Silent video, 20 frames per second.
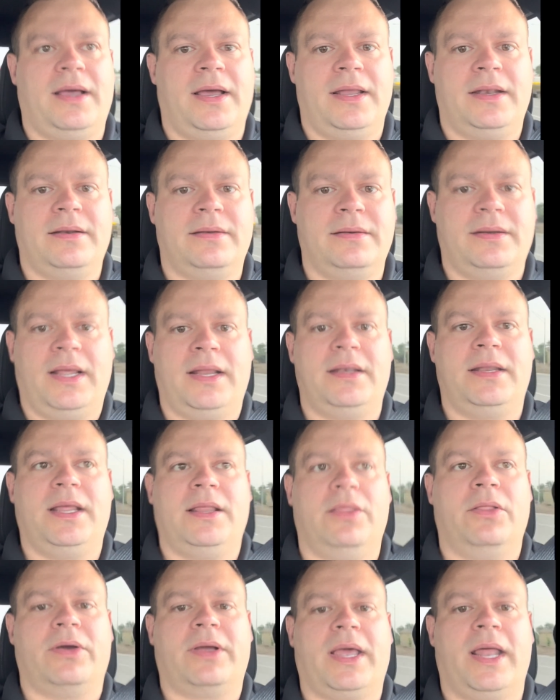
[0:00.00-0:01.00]
and
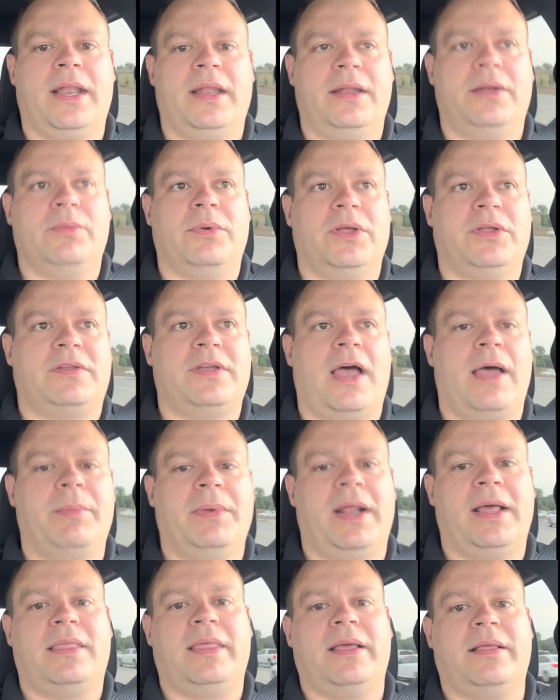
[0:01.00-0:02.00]
didn't look at it in real time.
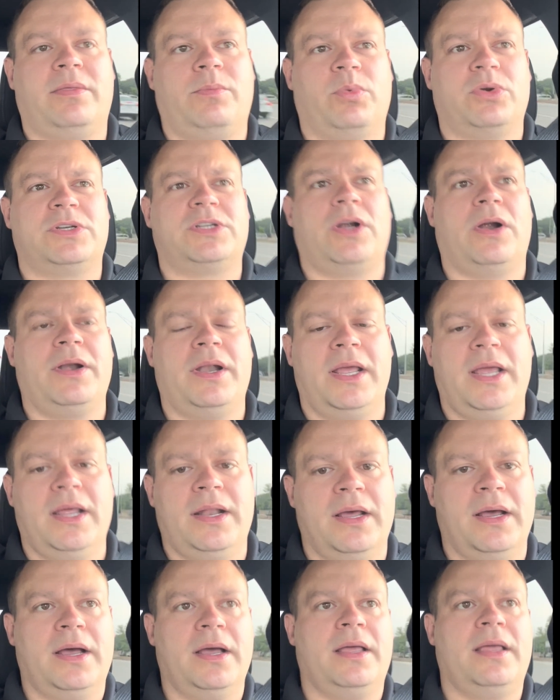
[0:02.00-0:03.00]
And I think we're starting to
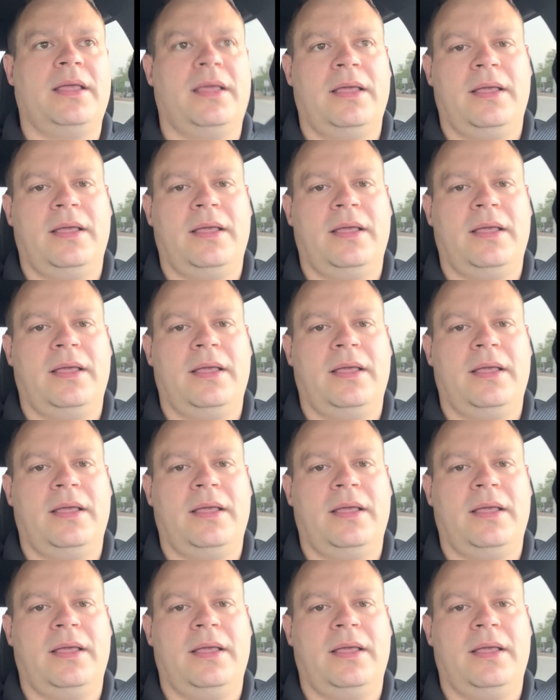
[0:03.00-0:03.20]
hit a